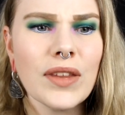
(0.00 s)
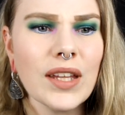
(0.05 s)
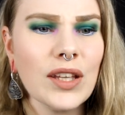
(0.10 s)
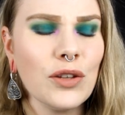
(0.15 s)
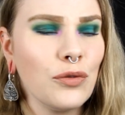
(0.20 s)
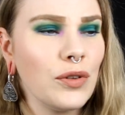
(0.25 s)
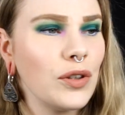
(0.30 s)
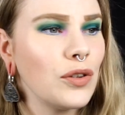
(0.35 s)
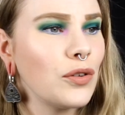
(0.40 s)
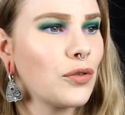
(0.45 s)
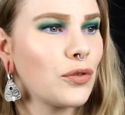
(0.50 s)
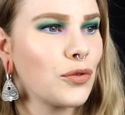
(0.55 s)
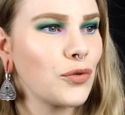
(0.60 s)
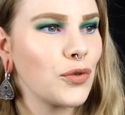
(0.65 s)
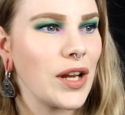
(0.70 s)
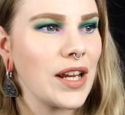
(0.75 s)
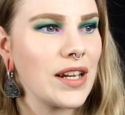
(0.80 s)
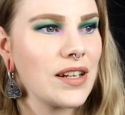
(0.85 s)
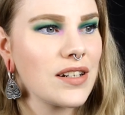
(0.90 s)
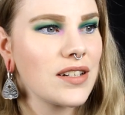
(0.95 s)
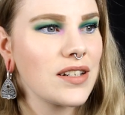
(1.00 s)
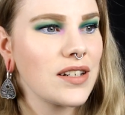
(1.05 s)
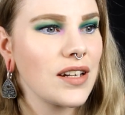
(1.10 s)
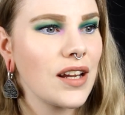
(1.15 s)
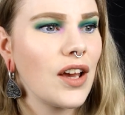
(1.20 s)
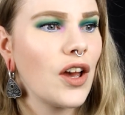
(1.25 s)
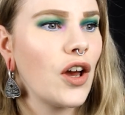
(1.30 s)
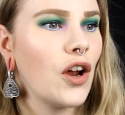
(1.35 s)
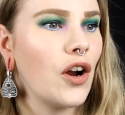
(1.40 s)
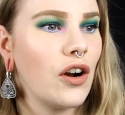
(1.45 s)
It feels so strange.
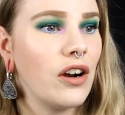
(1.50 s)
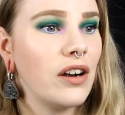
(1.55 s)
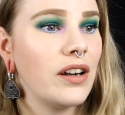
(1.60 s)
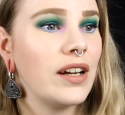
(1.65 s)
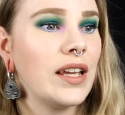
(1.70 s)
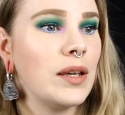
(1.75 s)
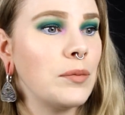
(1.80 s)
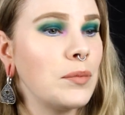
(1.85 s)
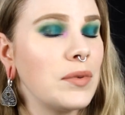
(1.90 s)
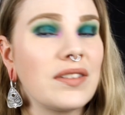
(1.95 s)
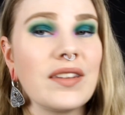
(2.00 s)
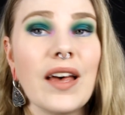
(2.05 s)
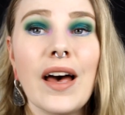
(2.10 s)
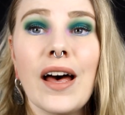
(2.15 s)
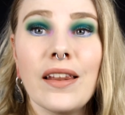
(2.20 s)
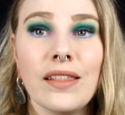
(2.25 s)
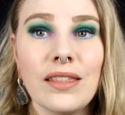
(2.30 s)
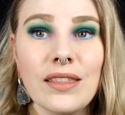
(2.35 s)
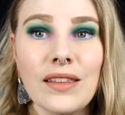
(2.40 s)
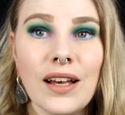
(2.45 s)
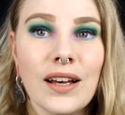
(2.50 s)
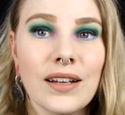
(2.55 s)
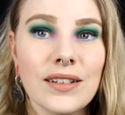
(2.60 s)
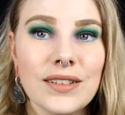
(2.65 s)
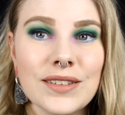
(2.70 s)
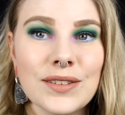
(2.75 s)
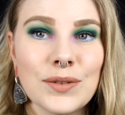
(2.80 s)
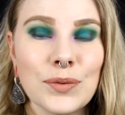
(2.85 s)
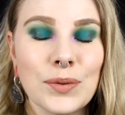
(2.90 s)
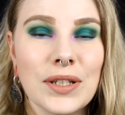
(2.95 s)
Her name is Anna
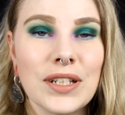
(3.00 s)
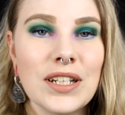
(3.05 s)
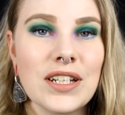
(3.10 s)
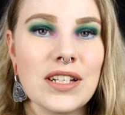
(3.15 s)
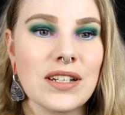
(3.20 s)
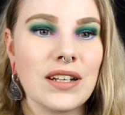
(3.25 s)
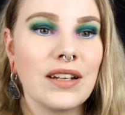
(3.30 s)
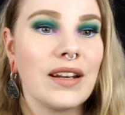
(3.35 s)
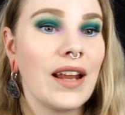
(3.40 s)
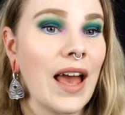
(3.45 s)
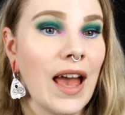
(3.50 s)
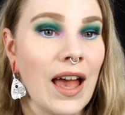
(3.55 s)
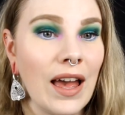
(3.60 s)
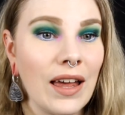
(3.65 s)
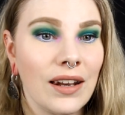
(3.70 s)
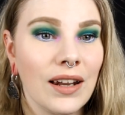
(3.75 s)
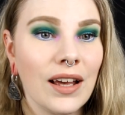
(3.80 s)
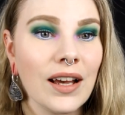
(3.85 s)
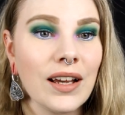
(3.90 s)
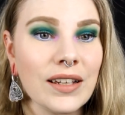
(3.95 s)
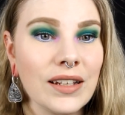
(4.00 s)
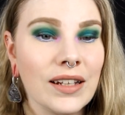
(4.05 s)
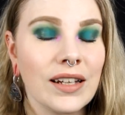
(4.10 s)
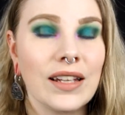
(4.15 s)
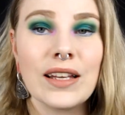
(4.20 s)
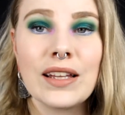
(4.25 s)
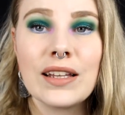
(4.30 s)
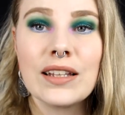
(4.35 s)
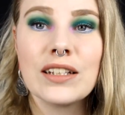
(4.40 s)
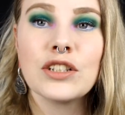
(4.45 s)
in Swedish and Anna in
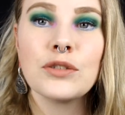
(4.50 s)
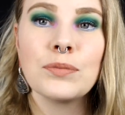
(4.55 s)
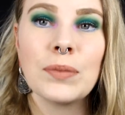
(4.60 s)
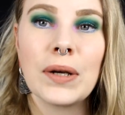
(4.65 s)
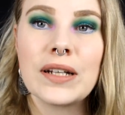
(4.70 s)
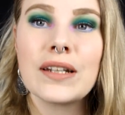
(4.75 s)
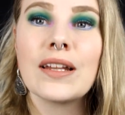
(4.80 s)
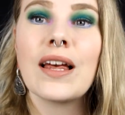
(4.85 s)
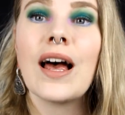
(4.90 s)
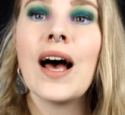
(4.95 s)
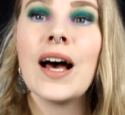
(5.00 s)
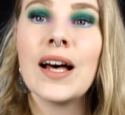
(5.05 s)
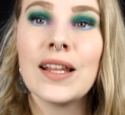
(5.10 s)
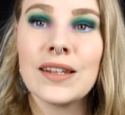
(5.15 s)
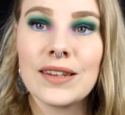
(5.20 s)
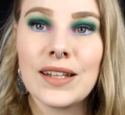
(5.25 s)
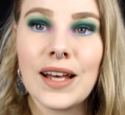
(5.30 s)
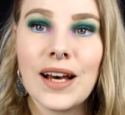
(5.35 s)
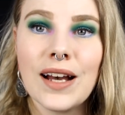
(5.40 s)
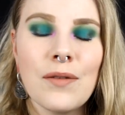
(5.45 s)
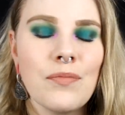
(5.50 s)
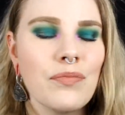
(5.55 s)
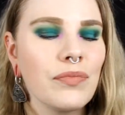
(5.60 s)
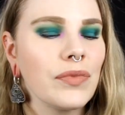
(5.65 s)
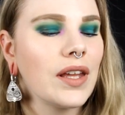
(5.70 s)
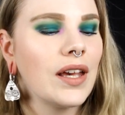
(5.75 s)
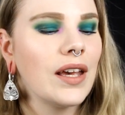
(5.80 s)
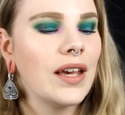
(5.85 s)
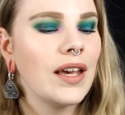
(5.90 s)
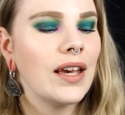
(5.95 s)
English, but Anna.
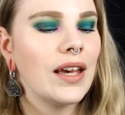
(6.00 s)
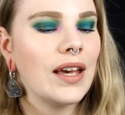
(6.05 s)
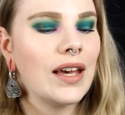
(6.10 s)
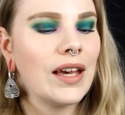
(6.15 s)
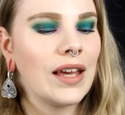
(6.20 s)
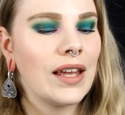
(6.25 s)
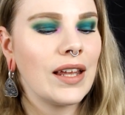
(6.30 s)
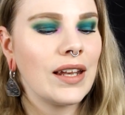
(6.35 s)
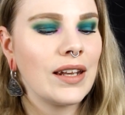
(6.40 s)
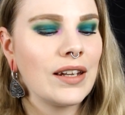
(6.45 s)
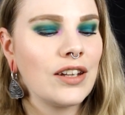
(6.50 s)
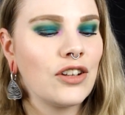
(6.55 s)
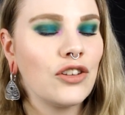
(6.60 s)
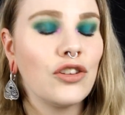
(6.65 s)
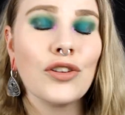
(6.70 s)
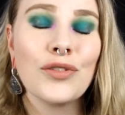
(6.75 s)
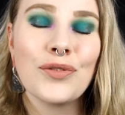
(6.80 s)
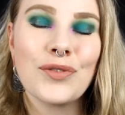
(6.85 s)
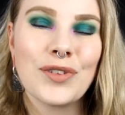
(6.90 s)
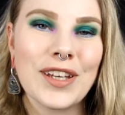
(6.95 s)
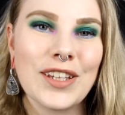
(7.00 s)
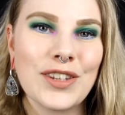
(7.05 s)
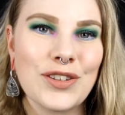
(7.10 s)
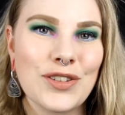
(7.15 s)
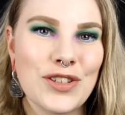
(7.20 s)
And don't forget